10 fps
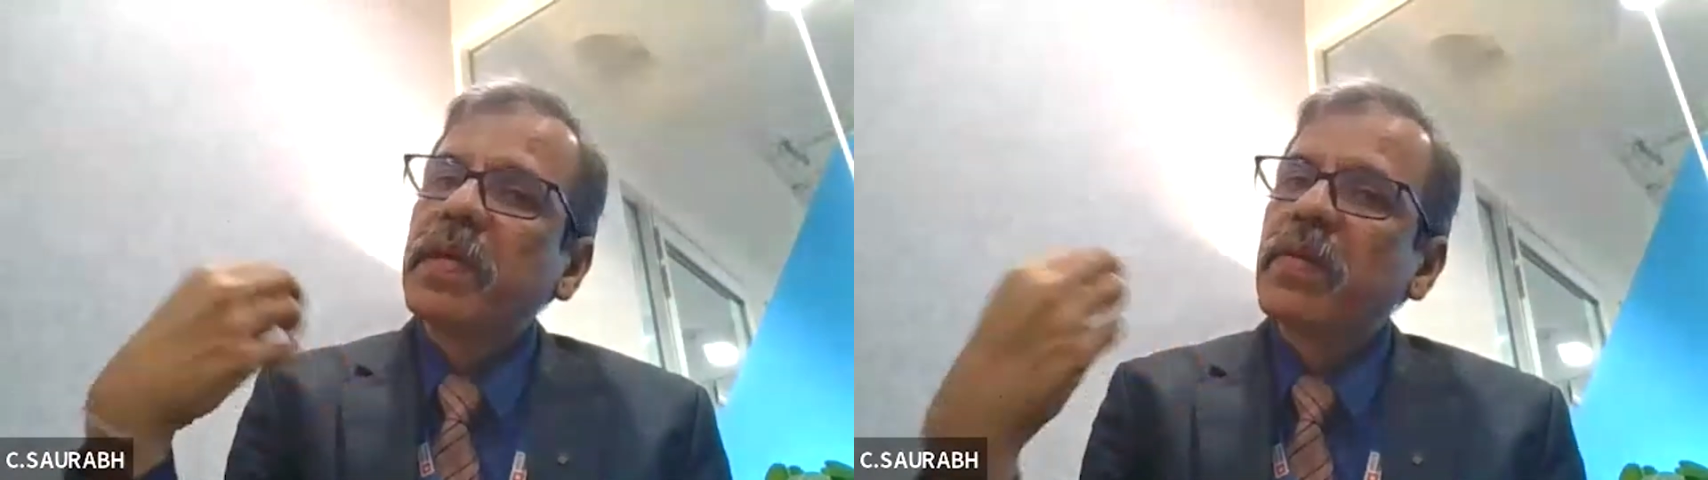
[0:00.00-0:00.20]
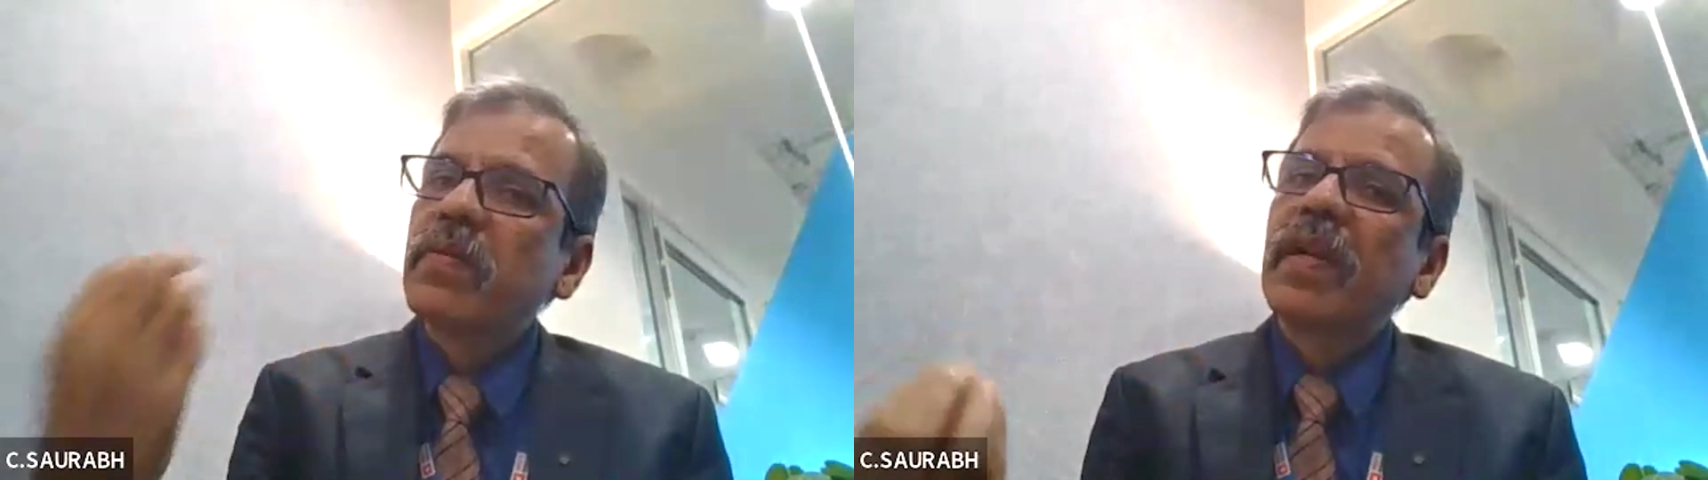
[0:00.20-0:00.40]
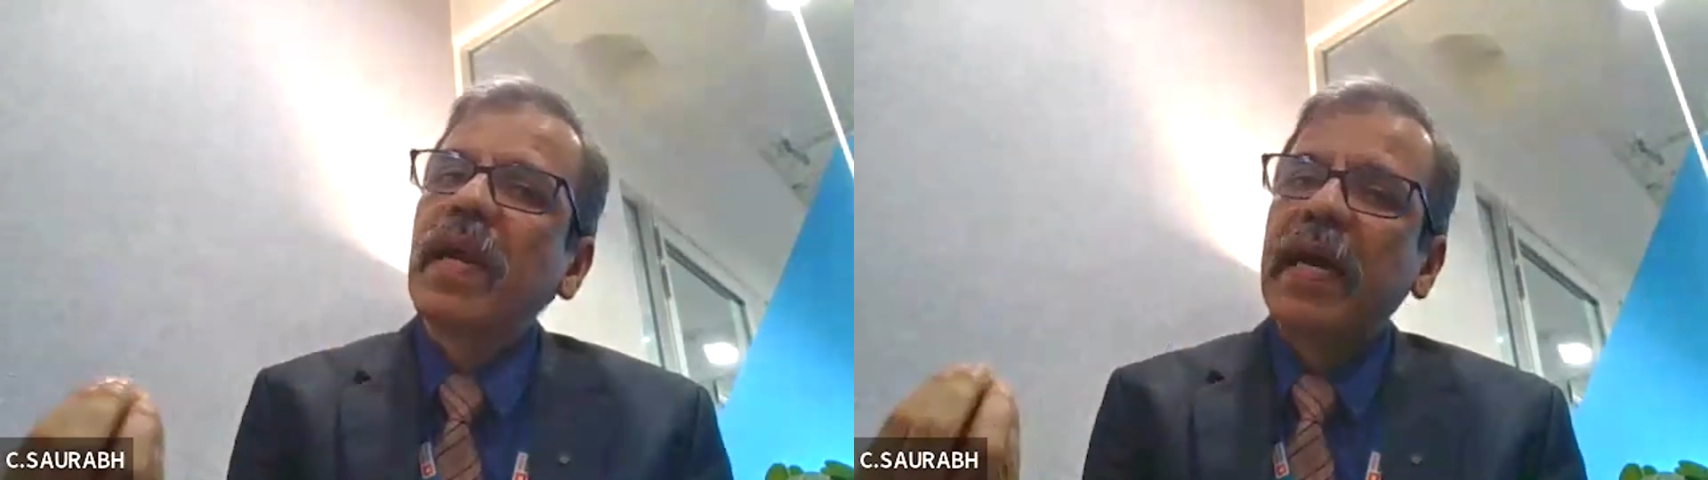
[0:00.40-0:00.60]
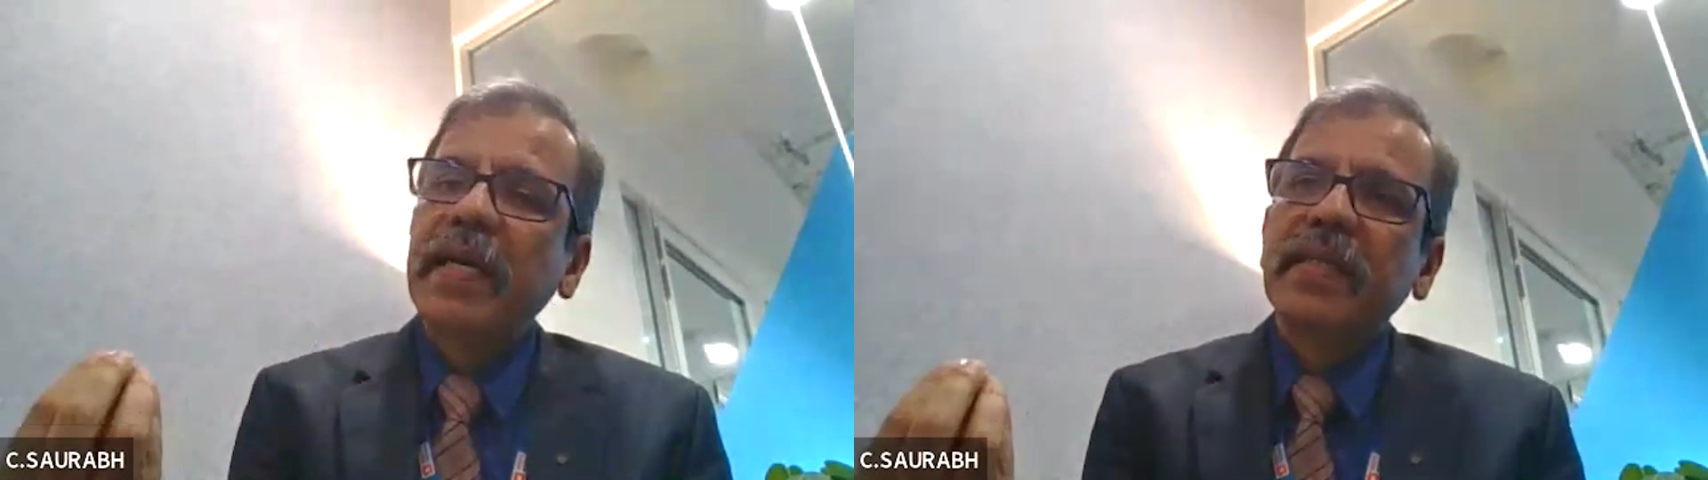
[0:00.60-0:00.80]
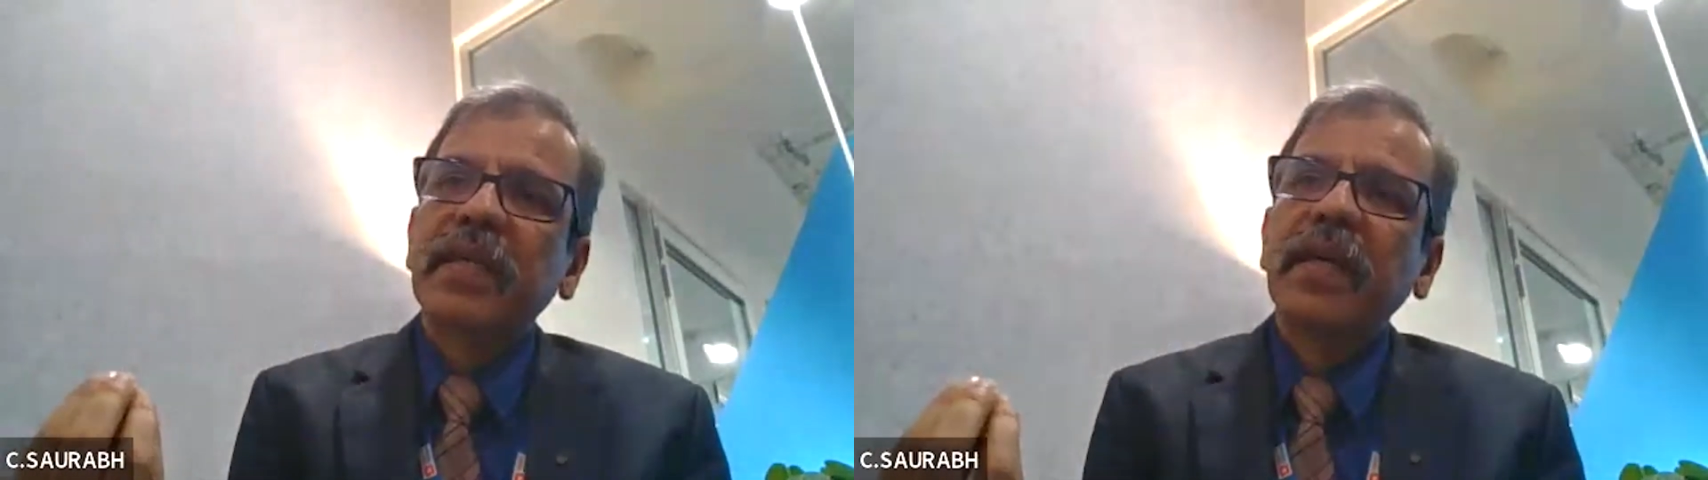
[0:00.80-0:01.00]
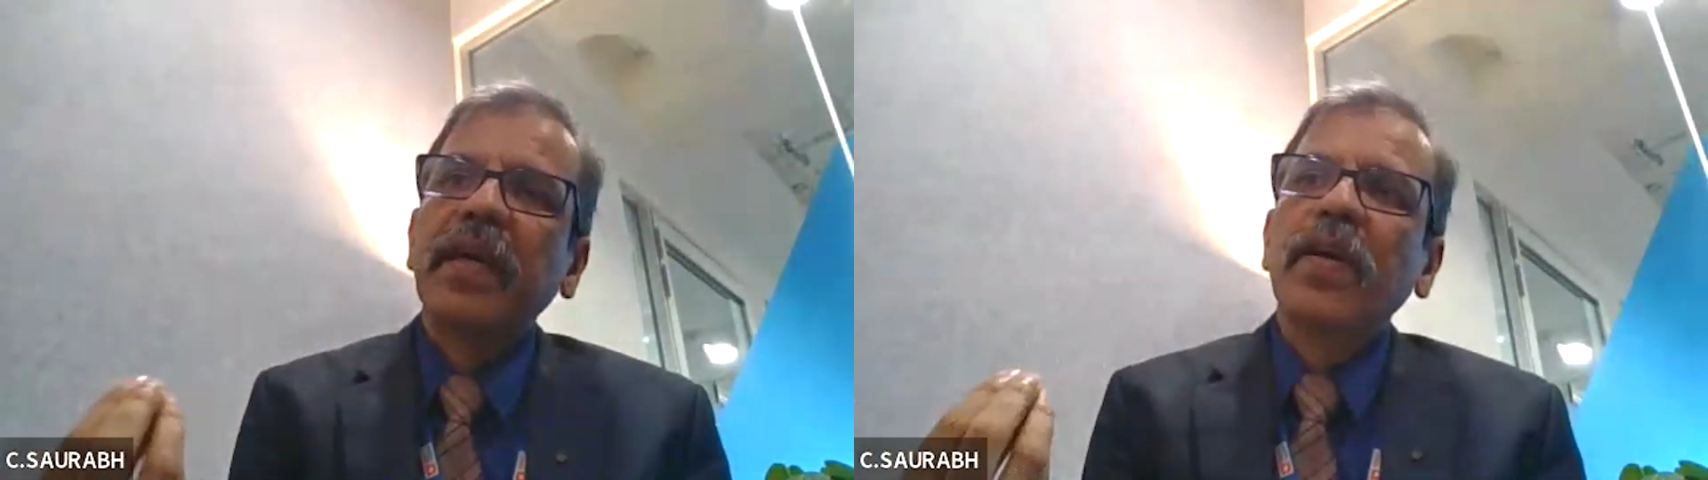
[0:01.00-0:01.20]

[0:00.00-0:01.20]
be utilized